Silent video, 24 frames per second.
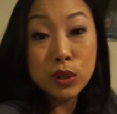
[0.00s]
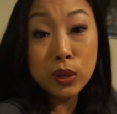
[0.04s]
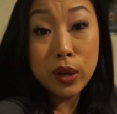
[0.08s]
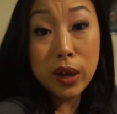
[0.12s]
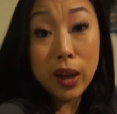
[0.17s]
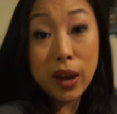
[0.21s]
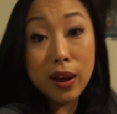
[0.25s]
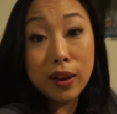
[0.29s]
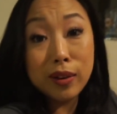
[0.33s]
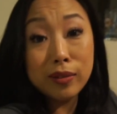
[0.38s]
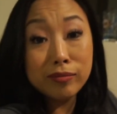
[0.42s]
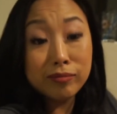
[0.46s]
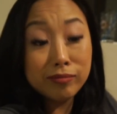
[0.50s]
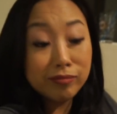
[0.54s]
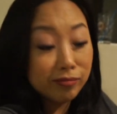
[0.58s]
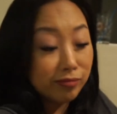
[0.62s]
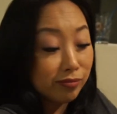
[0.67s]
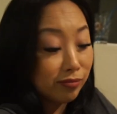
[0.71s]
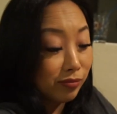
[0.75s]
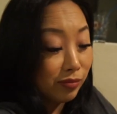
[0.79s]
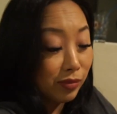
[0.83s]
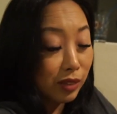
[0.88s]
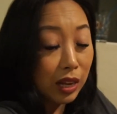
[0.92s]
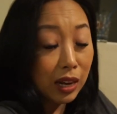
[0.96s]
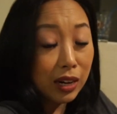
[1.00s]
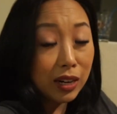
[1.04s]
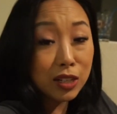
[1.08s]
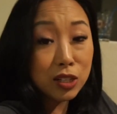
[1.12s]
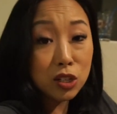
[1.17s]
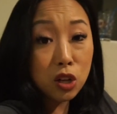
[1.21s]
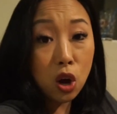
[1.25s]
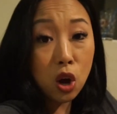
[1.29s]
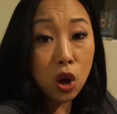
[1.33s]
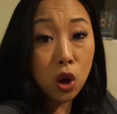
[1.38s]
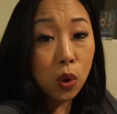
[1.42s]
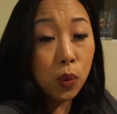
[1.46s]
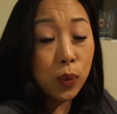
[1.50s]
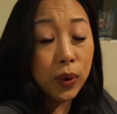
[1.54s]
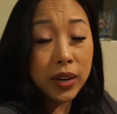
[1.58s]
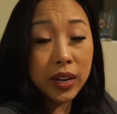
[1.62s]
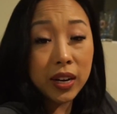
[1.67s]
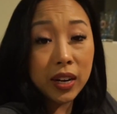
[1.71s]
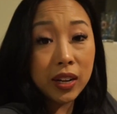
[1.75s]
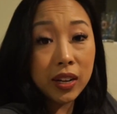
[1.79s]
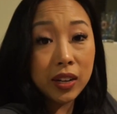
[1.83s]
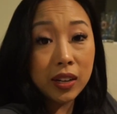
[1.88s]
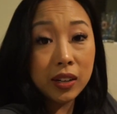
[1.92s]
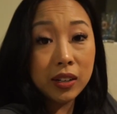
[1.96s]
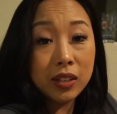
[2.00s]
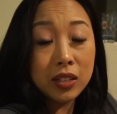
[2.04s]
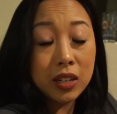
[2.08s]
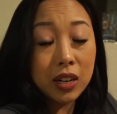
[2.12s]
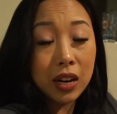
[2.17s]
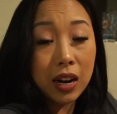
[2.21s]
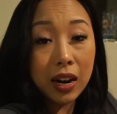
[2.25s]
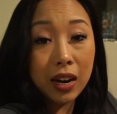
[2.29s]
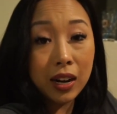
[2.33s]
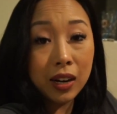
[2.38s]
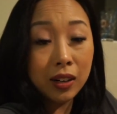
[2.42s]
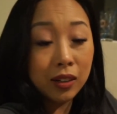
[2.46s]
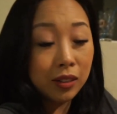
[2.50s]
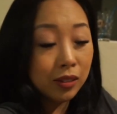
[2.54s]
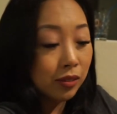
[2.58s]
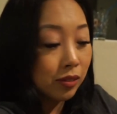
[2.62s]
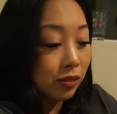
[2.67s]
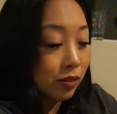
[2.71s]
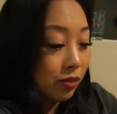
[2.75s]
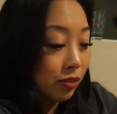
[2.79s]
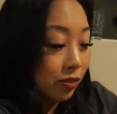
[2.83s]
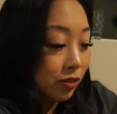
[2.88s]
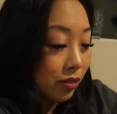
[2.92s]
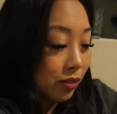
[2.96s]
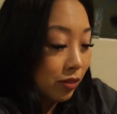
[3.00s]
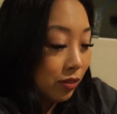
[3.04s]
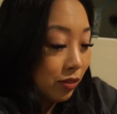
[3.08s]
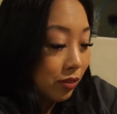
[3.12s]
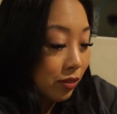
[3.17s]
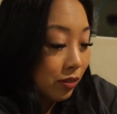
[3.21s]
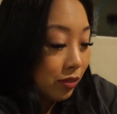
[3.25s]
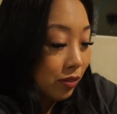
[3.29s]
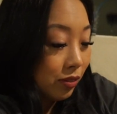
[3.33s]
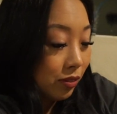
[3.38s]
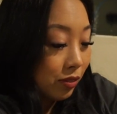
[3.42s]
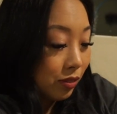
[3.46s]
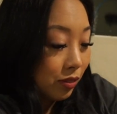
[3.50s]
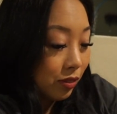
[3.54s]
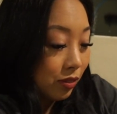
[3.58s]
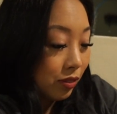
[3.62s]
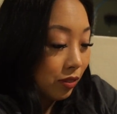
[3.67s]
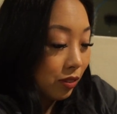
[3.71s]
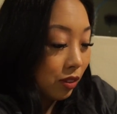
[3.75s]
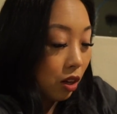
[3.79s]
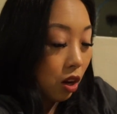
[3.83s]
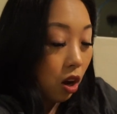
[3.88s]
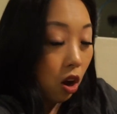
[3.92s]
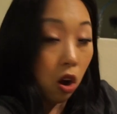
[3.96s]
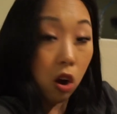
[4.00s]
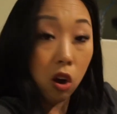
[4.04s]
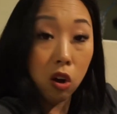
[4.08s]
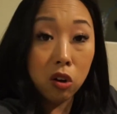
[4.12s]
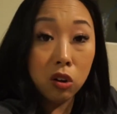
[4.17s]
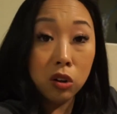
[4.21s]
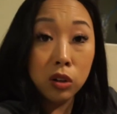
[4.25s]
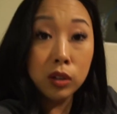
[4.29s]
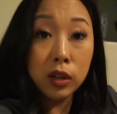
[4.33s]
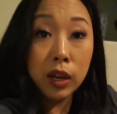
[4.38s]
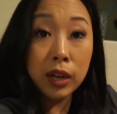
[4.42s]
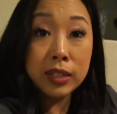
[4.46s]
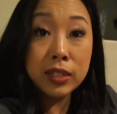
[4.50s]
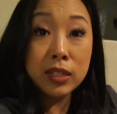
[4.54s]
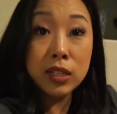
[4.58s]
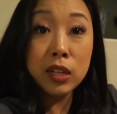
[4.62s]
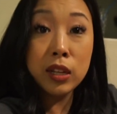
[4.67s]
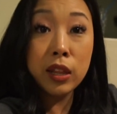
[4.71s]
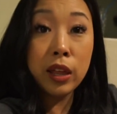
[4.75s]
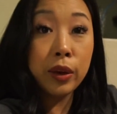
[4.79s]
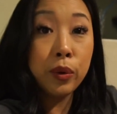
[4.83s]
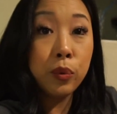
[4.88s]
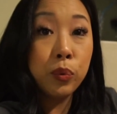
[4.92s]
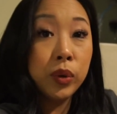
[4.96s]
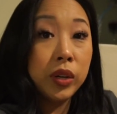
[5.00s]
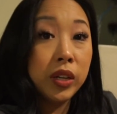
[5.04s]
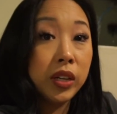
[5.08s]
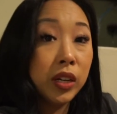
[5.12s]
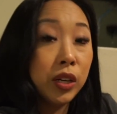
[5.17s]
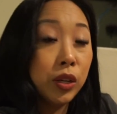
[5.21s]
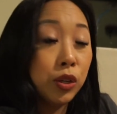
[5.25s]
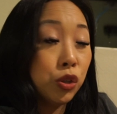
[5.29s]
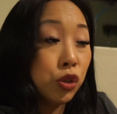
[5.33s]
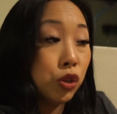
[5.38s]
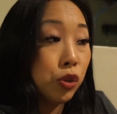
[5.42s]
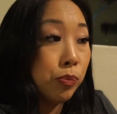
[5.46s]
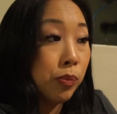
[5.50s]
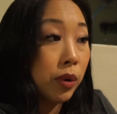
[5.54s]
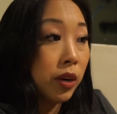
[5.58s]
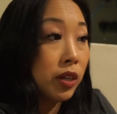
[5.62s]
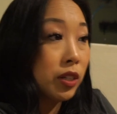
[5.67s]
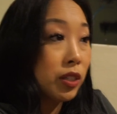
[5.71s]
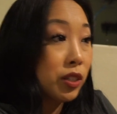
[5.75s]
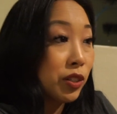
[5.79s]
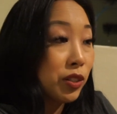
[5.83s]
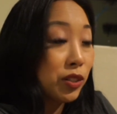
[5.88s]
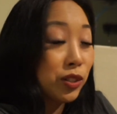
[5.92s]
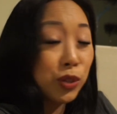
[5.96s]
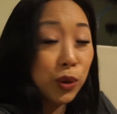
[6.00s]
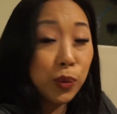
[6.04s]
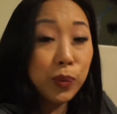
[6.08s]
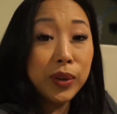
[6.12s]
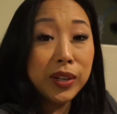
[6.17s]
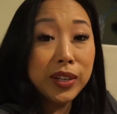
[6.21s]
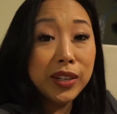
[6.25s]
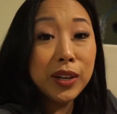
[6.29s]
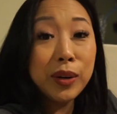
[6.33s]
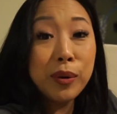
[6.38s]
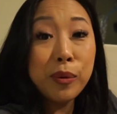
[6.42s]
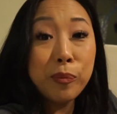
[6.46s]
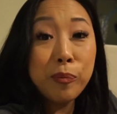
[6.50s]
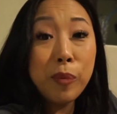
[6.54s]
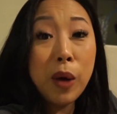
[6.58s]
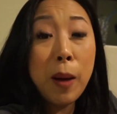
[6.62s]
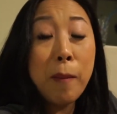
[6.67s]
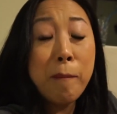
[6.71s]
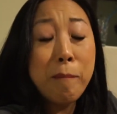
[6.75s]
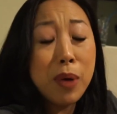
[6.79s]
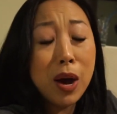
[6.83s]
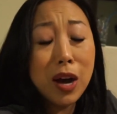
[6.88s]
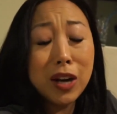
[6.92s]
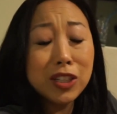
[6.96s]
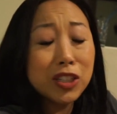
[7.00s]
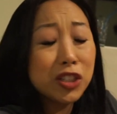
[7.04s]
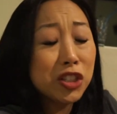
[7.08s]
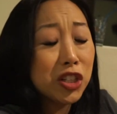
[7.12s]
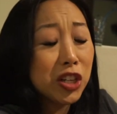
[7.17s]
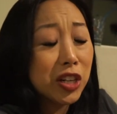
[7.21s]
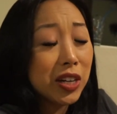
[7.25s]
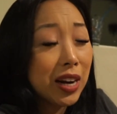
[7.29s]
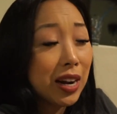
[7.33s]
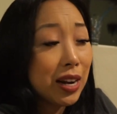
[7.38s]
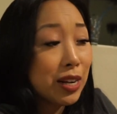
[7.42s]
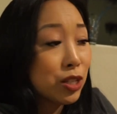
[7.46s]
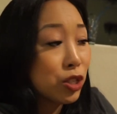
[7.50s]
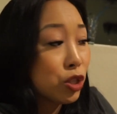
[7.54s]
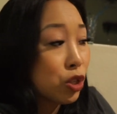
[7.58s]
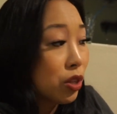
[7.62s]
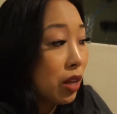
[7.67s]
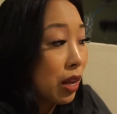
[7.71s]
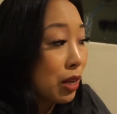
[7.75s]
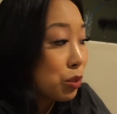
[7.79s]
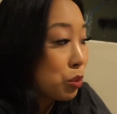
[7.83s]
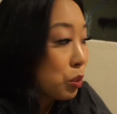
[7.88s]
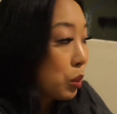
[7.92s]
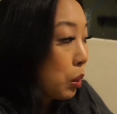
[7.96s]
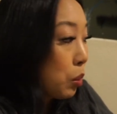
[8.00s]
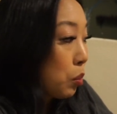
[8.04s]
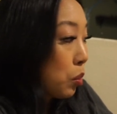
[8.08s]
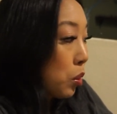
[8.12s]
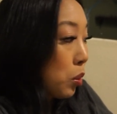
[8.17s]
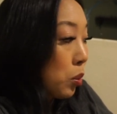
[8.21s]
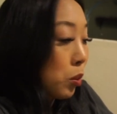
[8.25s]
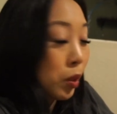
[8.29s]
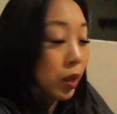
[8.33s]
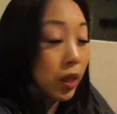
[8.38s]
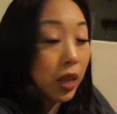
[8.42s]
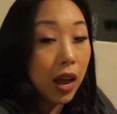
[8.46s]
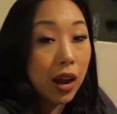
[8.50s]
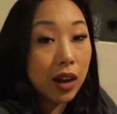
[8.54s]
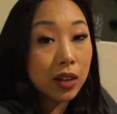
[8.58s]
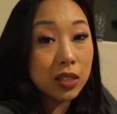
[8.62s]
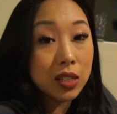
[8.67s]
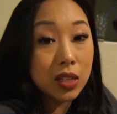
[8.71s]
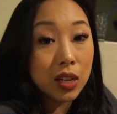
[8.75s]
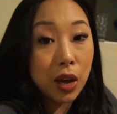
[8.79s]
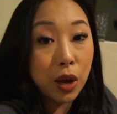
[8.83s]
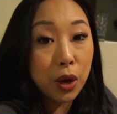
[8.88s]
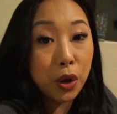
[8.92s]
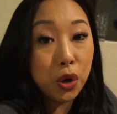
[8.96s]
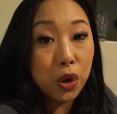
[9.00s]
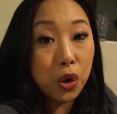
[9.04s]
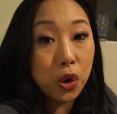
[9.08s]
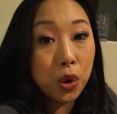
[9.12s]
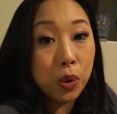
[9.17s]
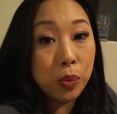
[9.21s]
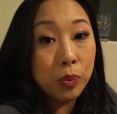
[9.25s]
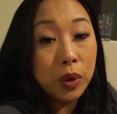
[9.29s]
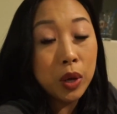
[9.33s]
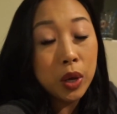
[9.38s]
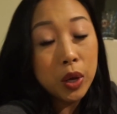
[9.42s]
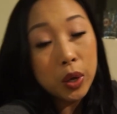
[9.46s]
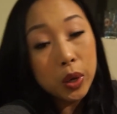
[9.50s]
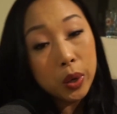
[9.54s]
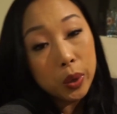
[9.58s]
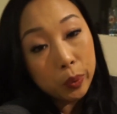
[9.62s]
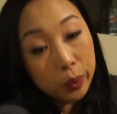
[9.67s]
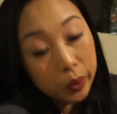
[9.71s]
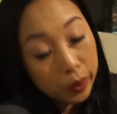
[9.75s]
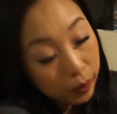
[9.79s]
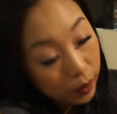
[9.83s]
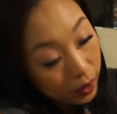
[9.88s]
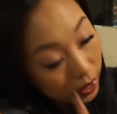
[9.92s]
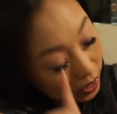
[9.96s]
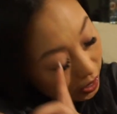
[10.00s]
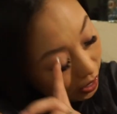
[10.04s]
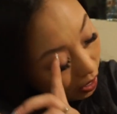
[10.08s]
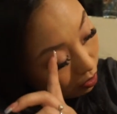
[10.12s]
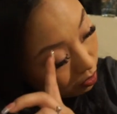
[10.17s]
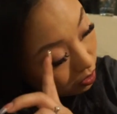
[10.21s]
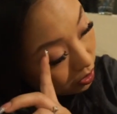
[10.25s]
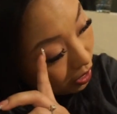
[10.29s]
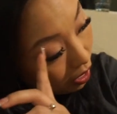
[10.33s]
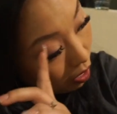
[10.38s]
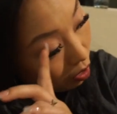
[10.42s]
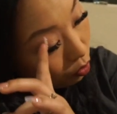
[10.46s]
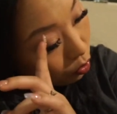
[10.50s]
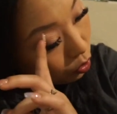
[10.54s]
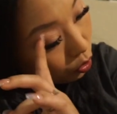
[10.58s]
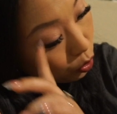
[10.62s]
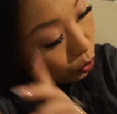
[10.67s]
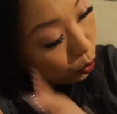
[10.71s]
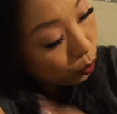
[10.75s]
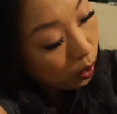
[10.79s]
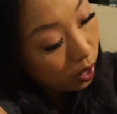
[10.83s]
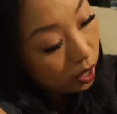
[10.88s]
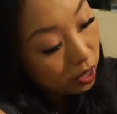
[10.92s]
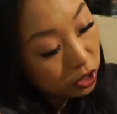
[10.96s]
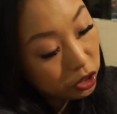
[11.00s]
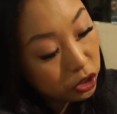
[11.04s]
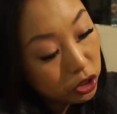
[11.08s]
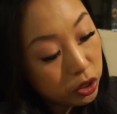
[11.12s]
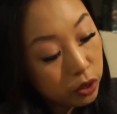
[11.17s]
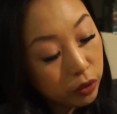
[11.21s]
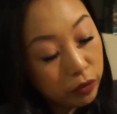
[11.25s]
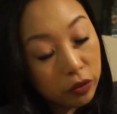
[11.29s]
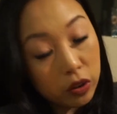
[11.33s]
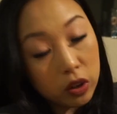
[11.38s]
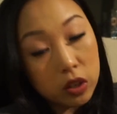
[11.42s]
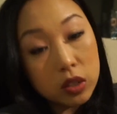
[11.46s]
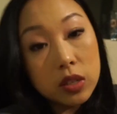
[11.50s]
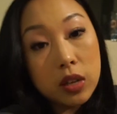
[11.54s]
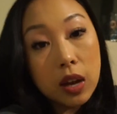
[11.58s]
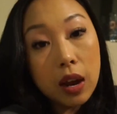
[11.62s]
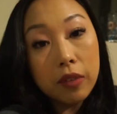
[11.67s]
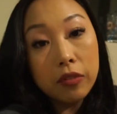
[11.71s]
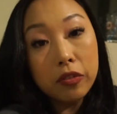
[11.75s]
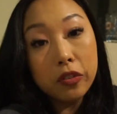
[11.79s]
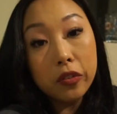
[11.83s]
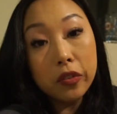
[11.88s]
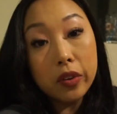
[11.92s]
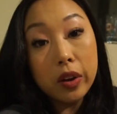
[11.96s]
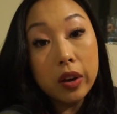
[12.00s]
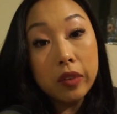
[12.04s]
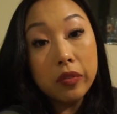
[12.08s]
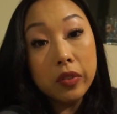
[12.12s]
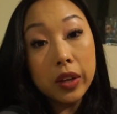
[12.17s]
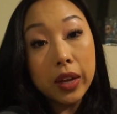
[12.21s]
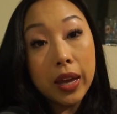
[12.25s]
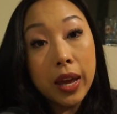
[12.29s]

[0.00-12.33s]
So yeah, that is all we did today. All. I said like we didn't do much. So we did a bunch today, so that's why we're relaxing at home. We went downtown to watch the first half of the